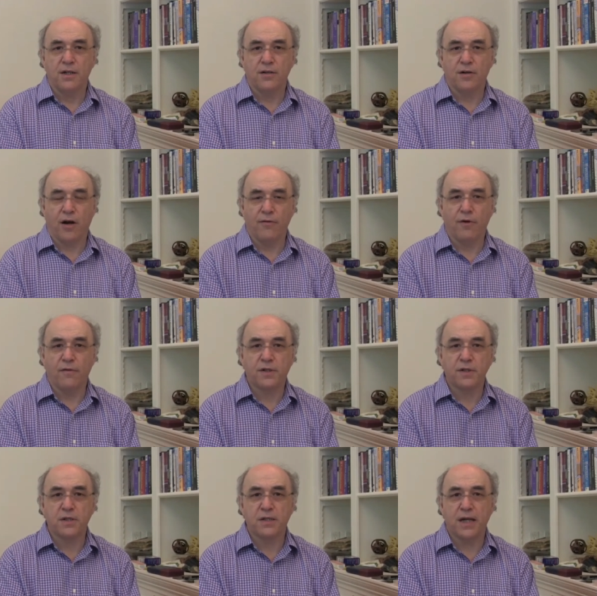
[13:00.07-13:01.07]
you know, I've
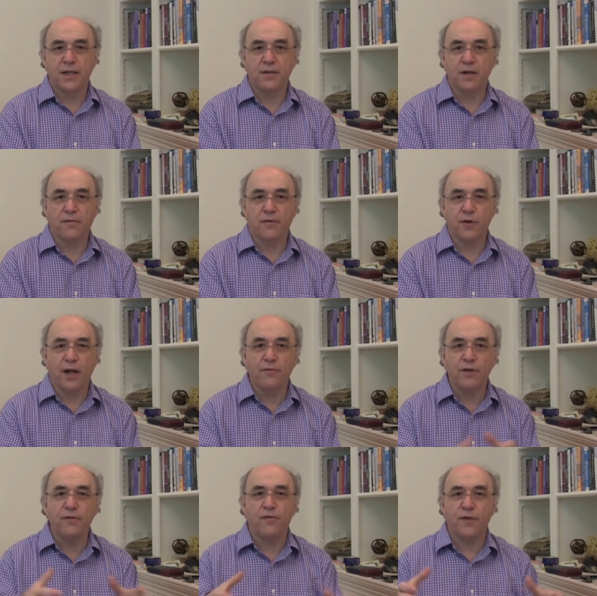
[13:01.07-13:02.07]
often said that for
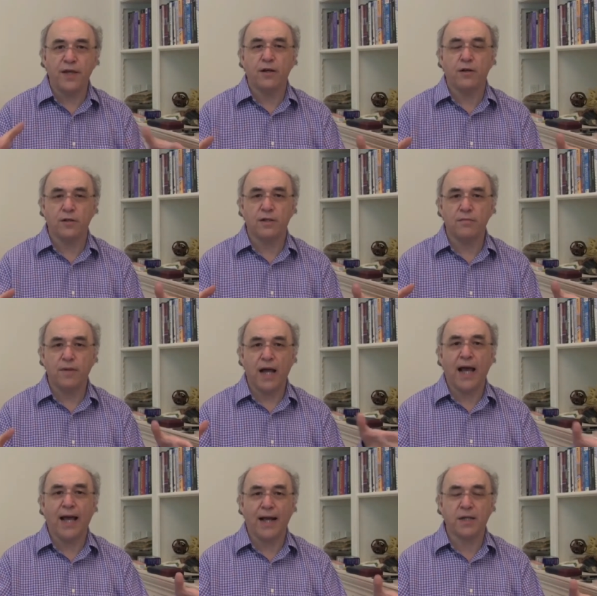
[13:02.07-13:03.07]
every field
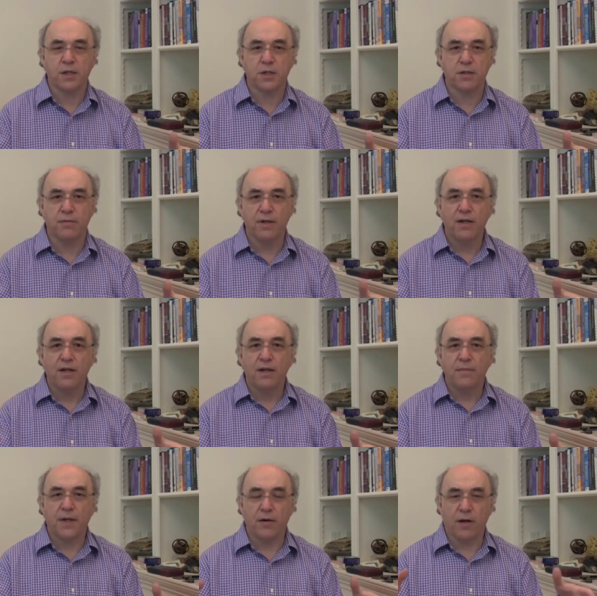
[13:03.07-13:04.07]
X,
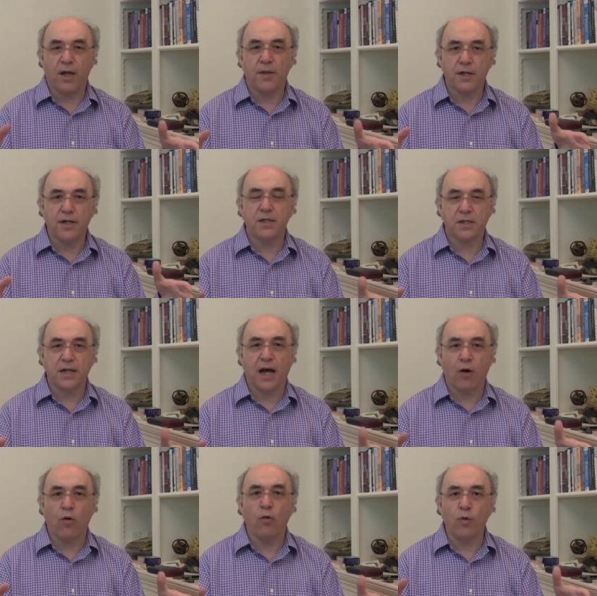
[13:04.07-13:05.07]
there either is
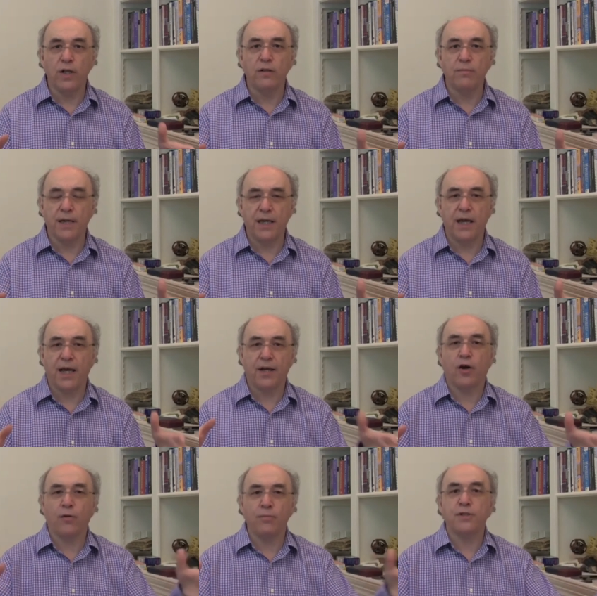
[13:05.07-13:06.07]
now or will be a
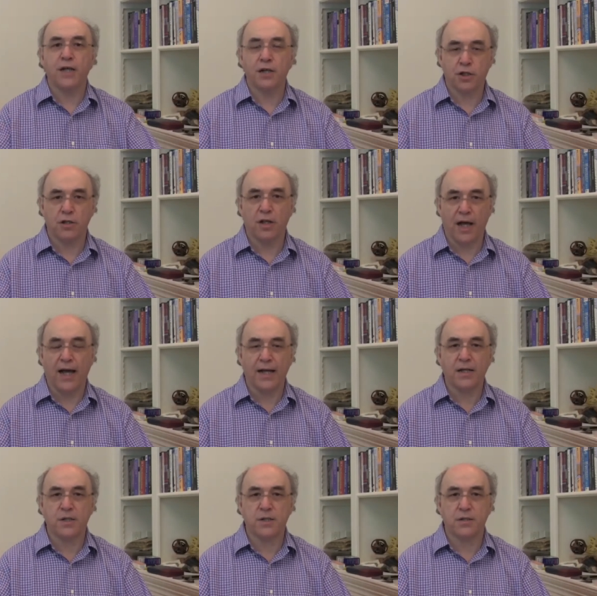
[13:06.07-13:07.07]
computational
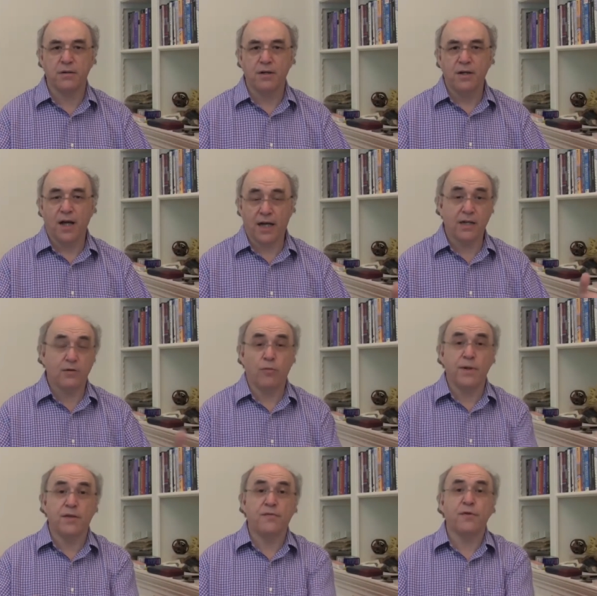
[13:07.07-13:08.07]
X, and it will
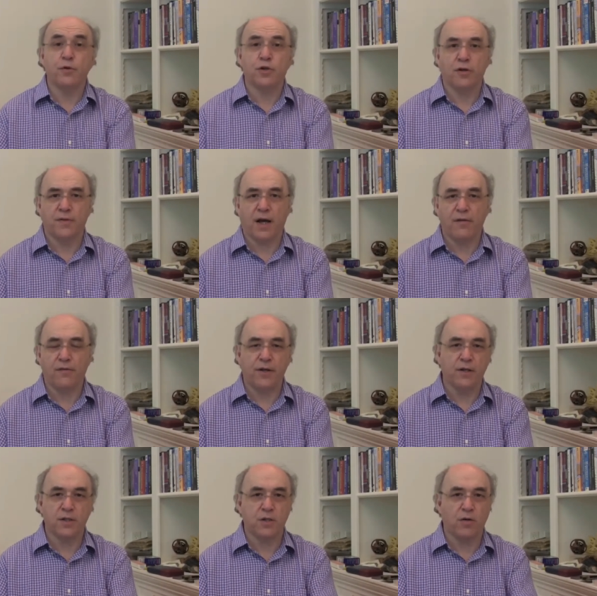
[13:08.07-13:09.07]
be the future of that
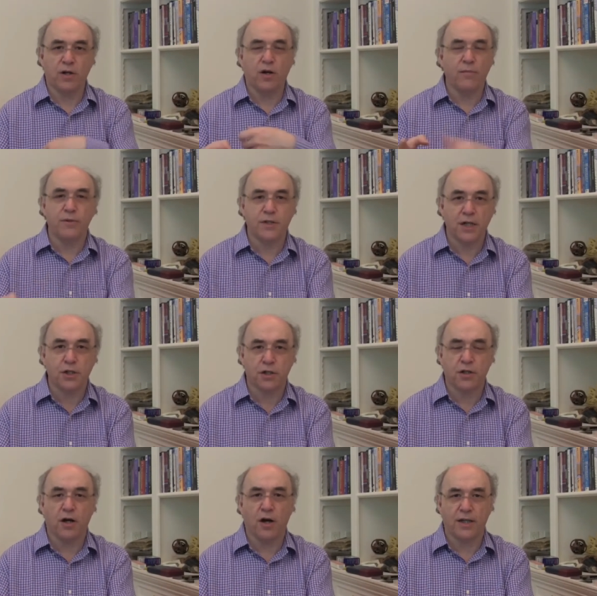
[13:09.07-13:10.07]
field. So a
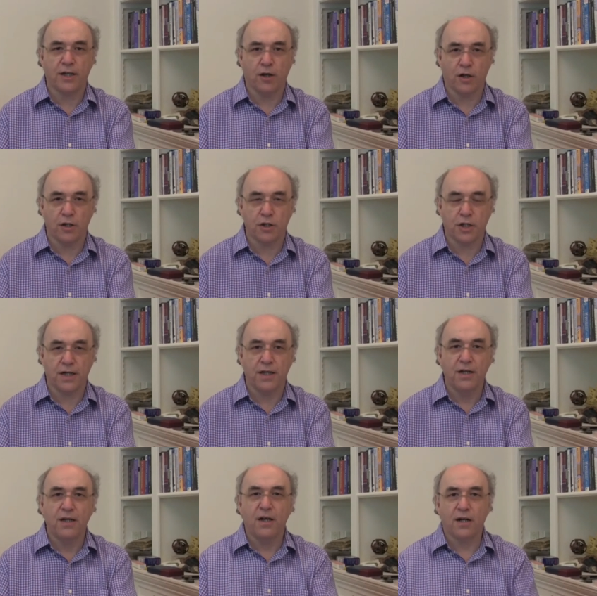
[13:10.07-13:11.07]
computational archaeology,
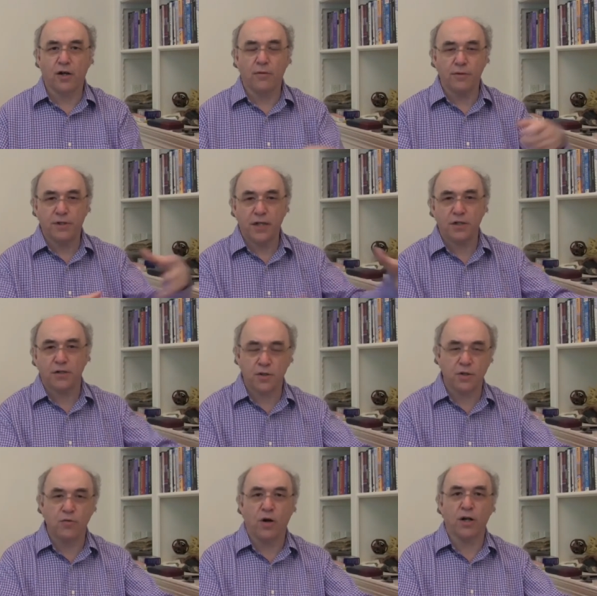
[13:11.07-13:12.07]
a computational
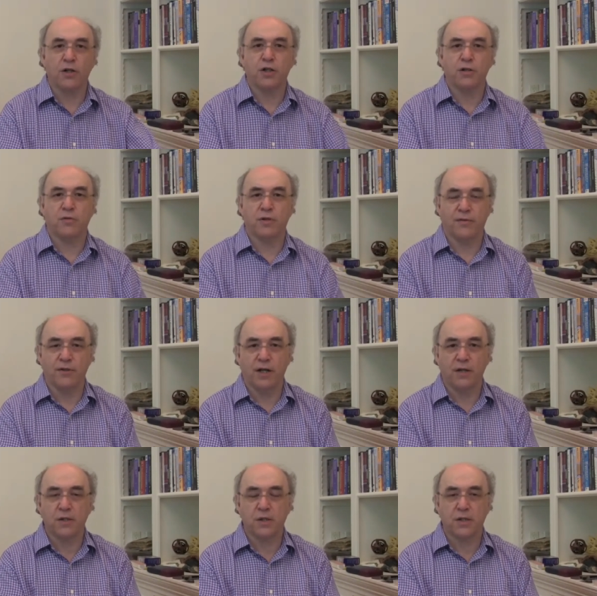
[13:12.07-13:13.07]
zoology, whatever
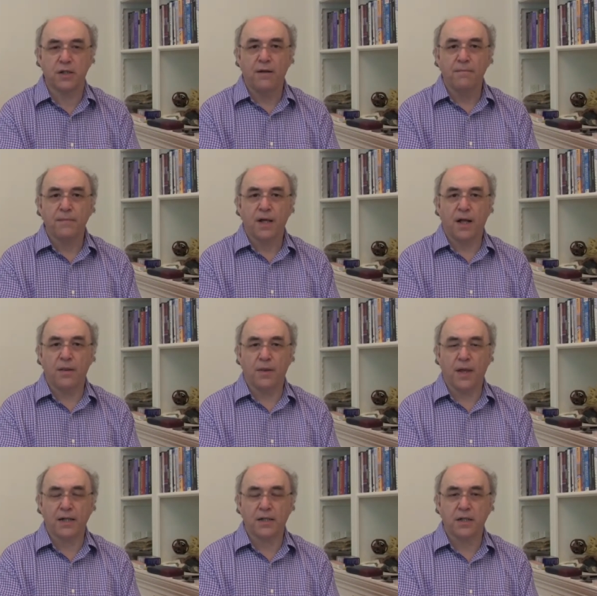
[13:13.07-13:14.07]
else. And
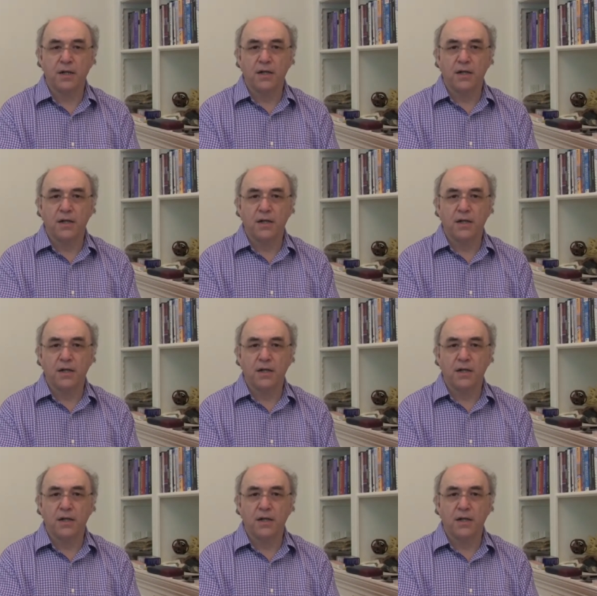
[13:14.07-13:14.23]
that,